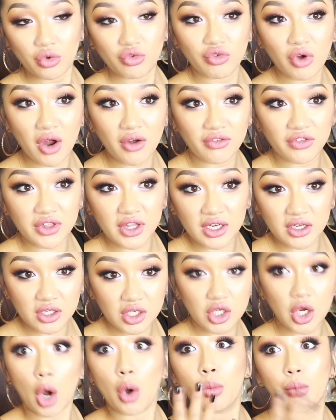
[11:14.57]
rather than
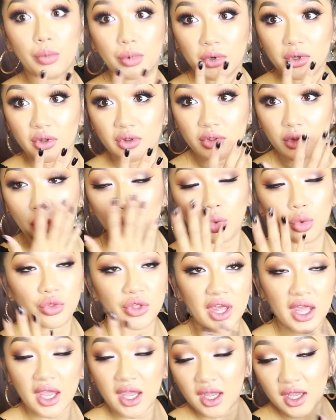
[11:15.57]
gulp all
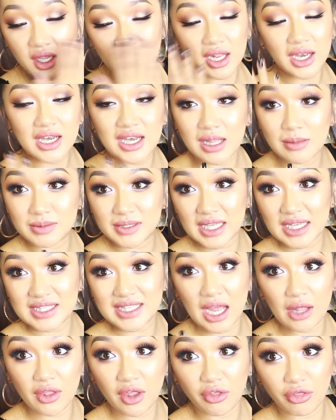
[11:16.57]
their lipstick
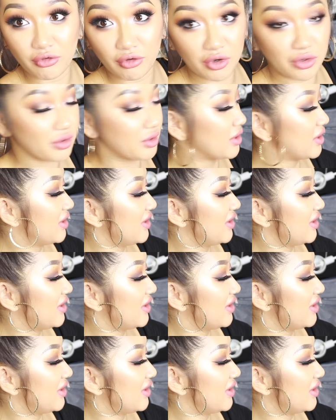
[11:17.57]
down their throat.